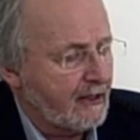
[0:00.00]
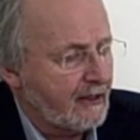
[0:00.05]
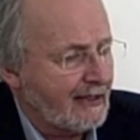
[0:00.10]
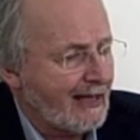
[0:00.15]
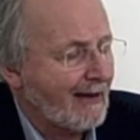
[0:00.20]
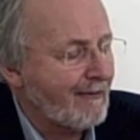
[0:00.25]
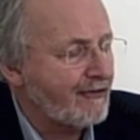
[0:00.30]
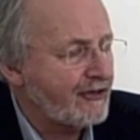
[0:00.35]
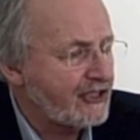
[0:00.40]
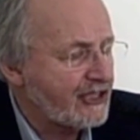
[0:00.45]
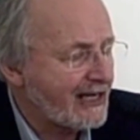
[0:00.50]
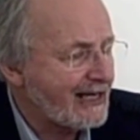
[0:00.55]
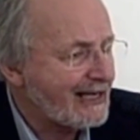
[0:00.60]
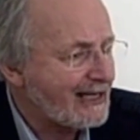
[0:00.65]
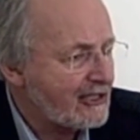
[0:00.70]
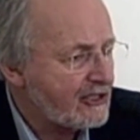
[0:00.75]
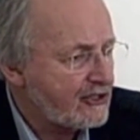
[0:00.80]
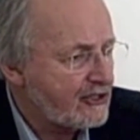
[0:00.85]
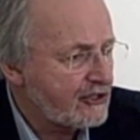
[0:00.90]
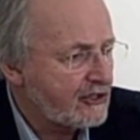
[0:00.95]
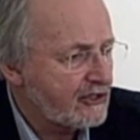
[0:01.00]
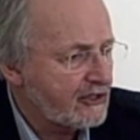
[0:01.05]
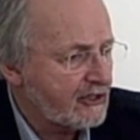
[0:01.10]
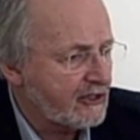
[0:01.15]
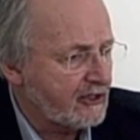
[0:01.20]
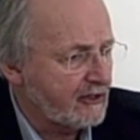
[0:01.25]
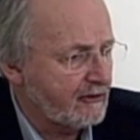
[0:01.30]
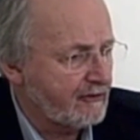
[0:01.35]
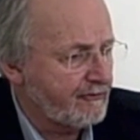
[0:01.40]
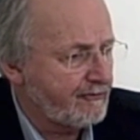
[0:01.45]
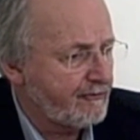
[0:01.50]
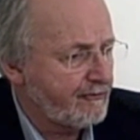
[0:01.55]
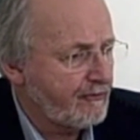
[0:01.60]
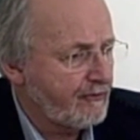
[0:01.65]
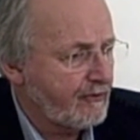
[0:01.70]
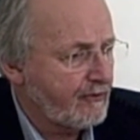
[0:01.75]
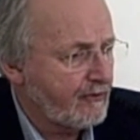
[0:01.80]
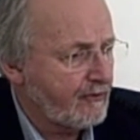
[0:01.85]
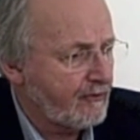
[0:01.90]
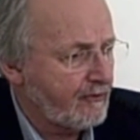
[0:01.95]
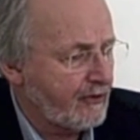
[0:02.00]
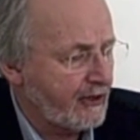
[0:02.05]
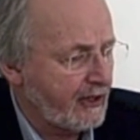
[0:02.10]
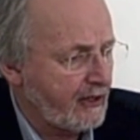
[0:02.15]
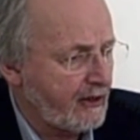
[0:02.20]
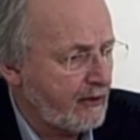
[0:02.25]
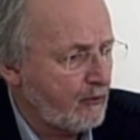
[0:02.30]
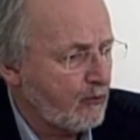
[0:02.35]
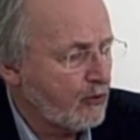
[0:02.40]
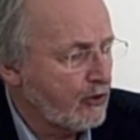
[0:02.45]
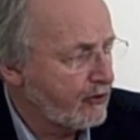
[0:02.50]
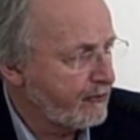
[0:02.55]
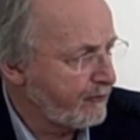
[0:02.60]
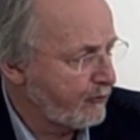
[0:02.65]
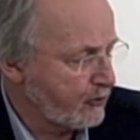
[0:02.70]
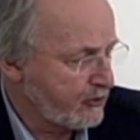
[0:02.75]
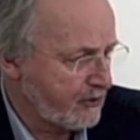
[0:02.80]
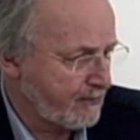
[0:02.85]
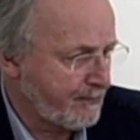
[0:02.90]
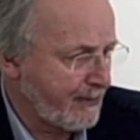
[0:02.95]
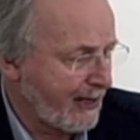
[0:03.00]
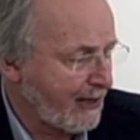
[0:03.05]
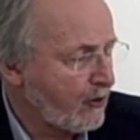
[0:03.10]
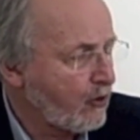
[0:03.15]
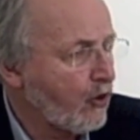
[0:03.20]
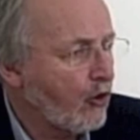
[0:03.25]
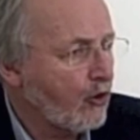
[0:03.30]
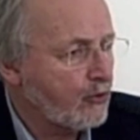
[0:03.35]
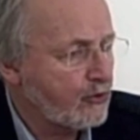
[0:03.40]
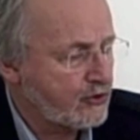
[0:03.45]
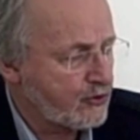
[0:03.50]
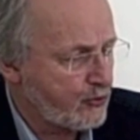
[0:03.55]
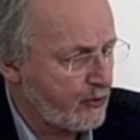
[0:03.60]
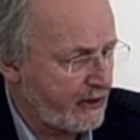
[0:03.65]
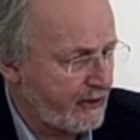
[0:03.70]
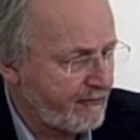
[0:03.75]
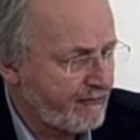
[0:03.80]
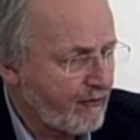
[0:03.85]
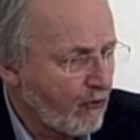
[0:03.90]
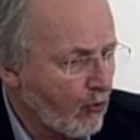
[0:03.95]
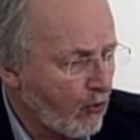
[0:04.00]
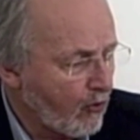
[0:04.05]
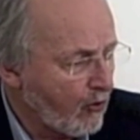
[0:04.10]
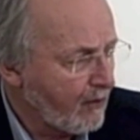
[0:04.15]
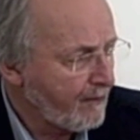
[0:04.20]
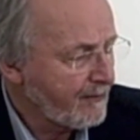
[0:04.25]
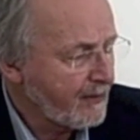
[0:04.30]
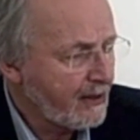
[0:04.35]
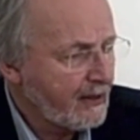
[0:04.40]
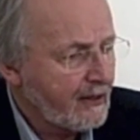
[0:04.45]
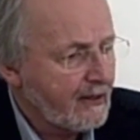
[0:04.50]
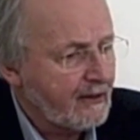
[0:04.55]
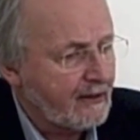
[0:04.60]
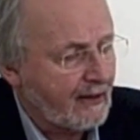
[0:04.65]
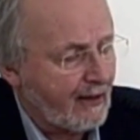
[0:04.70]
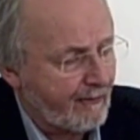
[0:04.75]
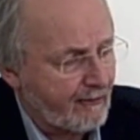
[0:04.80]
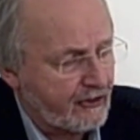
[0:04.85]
The average age of the workforce in Bangkok was 24.